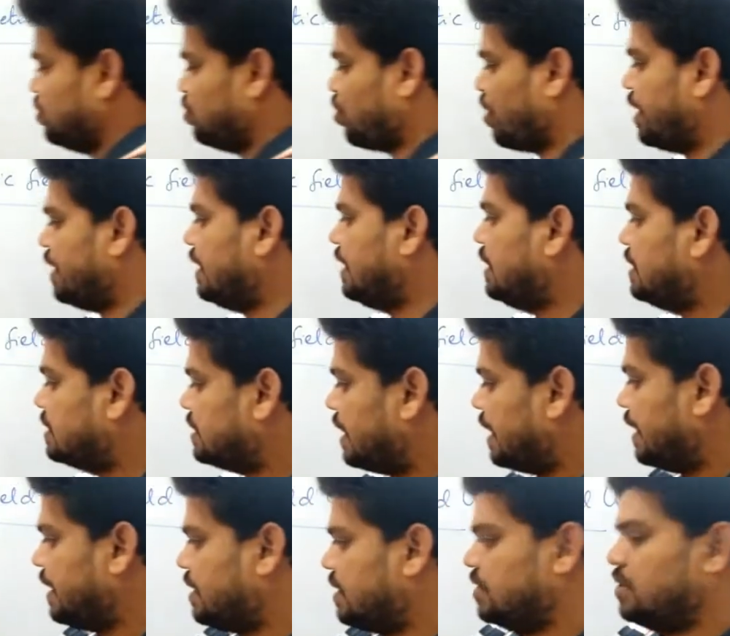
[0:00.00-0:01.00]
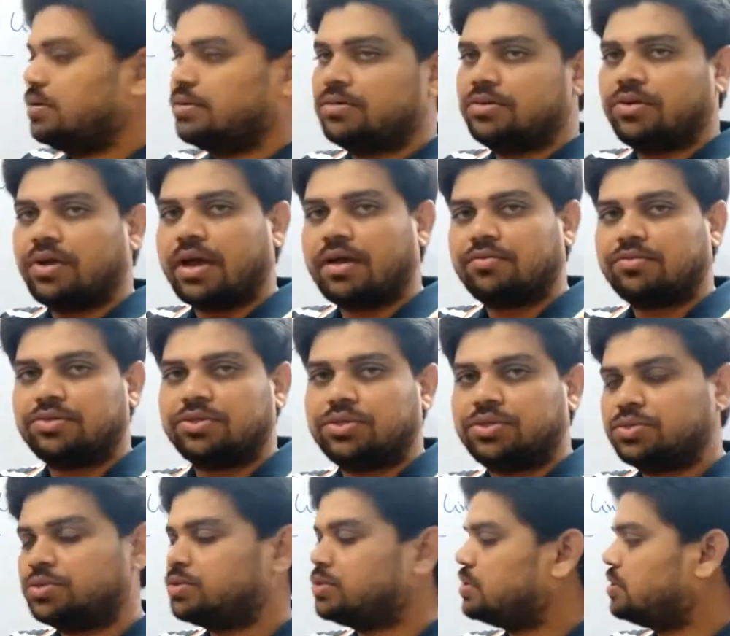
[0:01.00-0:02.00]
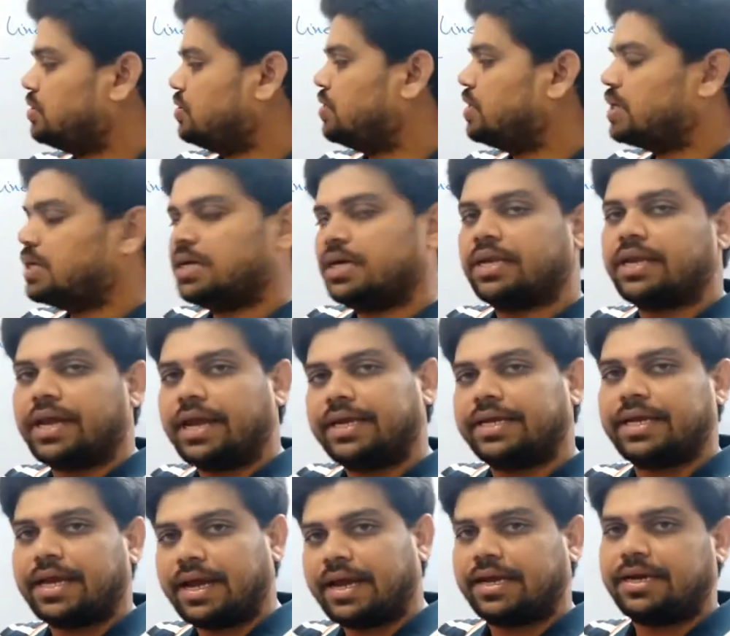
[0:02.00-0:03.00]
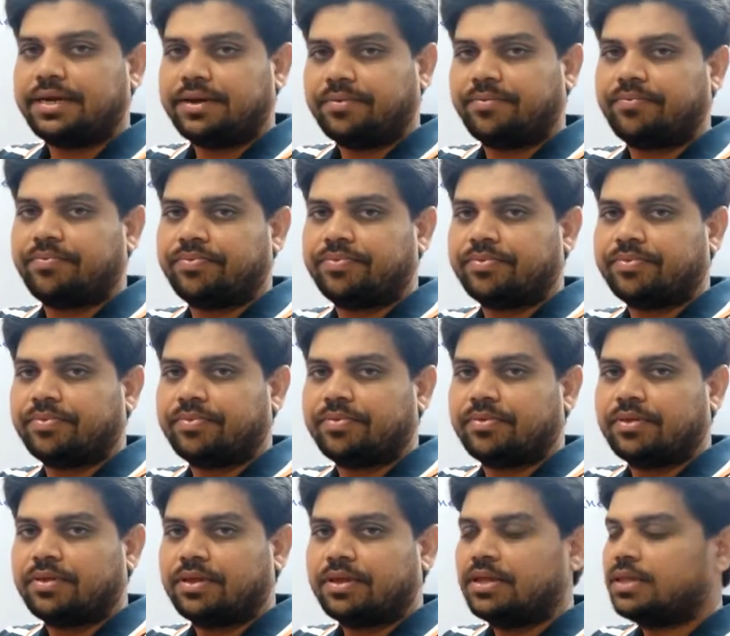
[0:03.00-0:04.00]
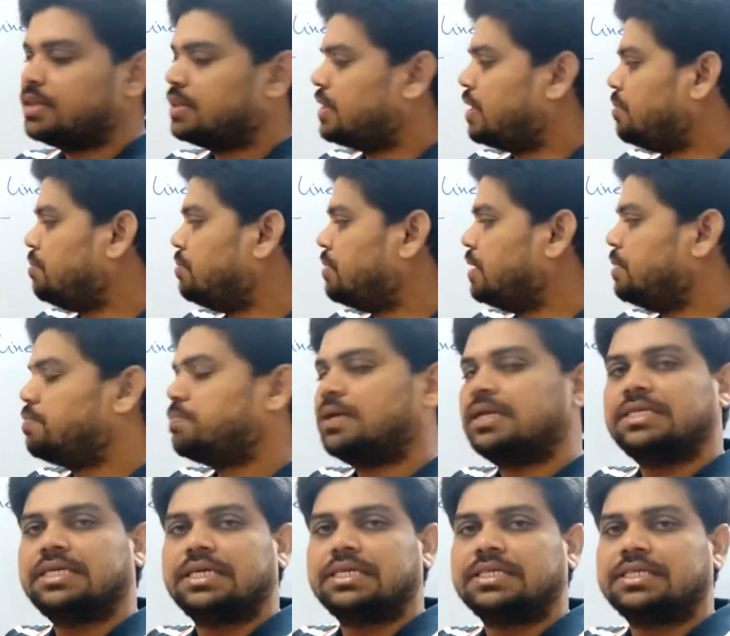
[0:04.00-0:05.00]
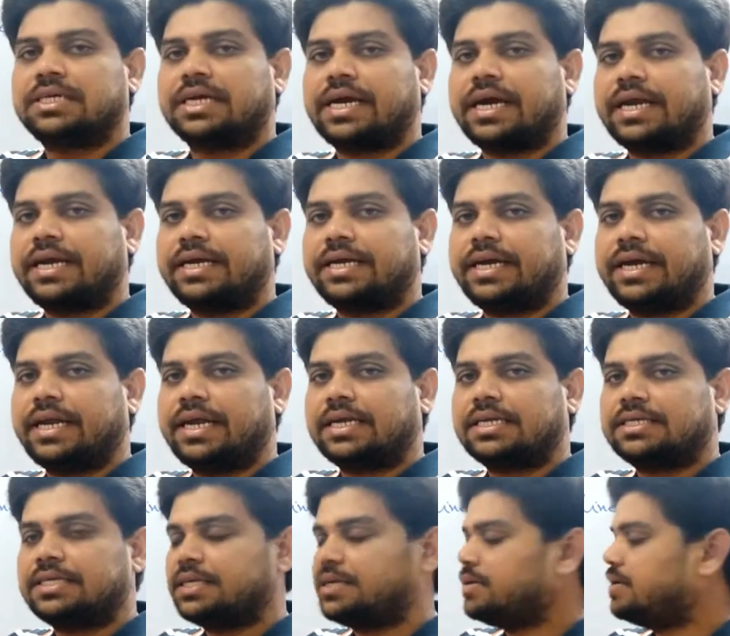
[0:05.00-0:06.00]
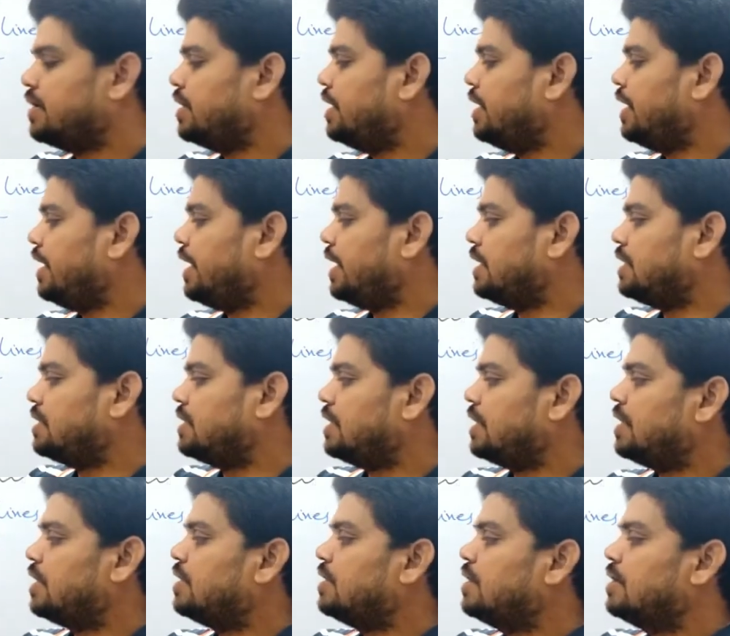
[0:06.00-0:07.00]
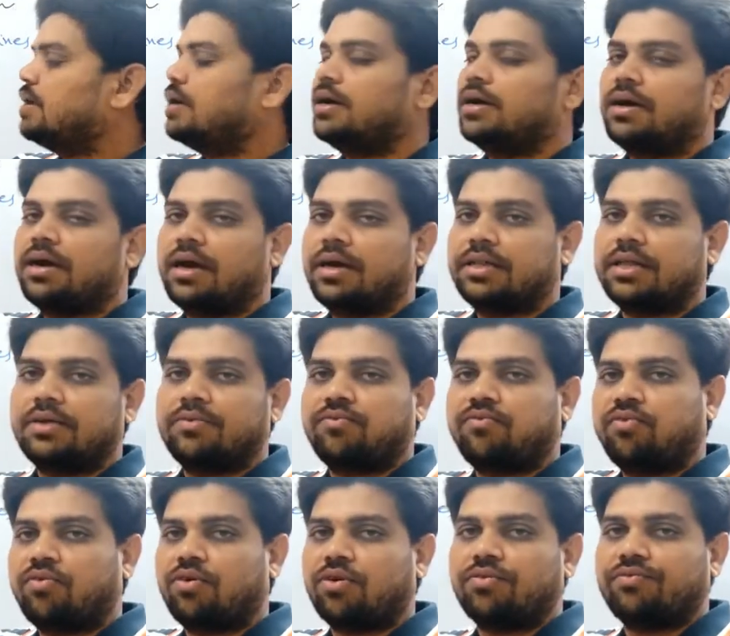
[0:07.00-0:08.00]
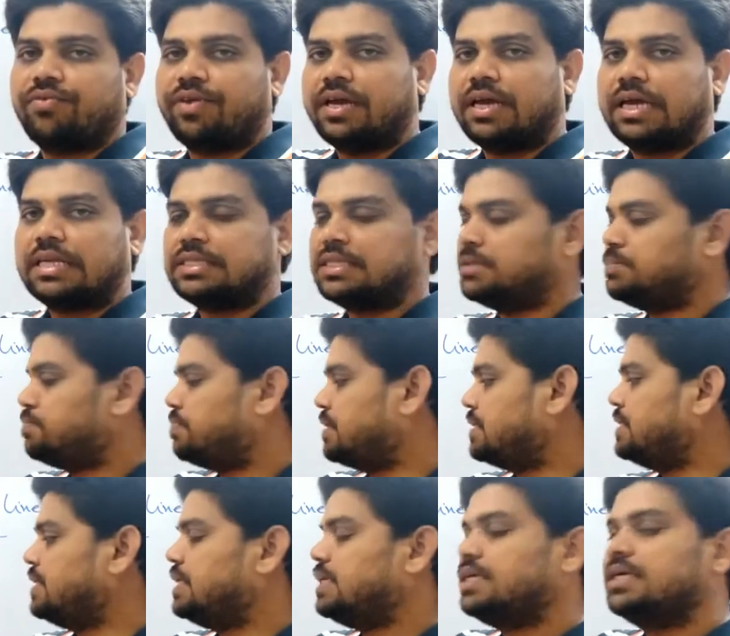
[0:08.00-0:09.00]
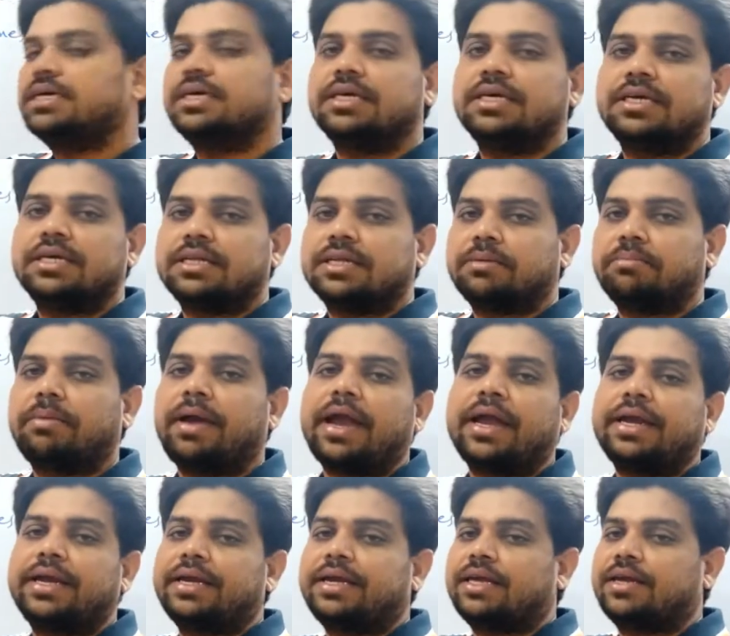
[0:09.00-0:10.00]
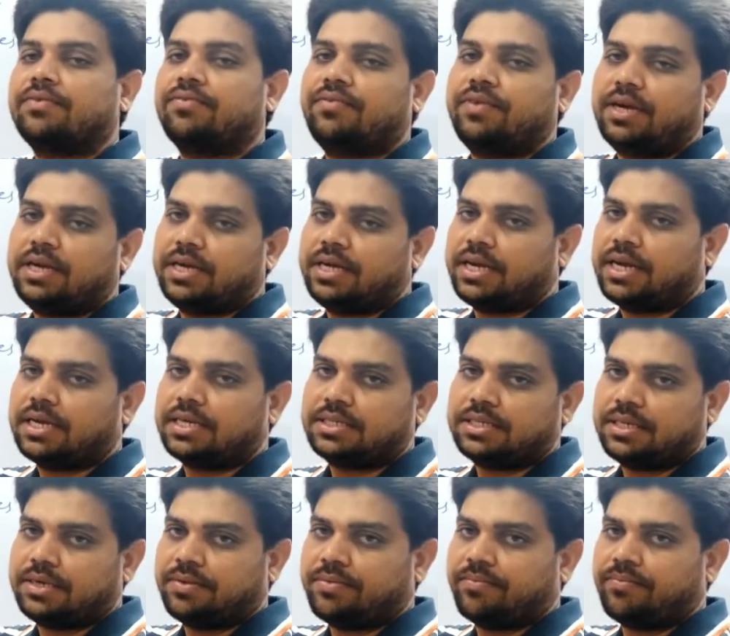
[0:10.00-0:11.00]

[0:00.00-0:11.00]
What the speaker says: drawing is like you have to use your right hand. Thumb represents the current direction and the other four fingers represent the magnetic field direction.